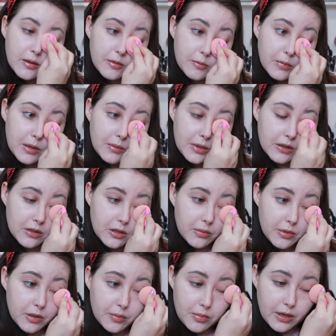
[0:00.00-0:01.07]
and maybe a little
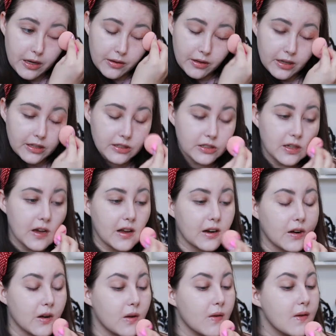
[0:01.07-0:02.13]
bit of brown
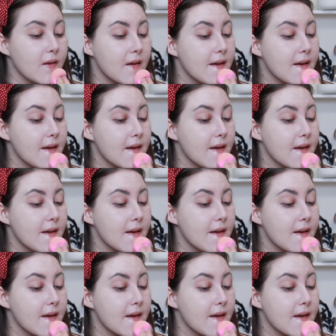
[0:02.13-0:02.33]
eyeshadow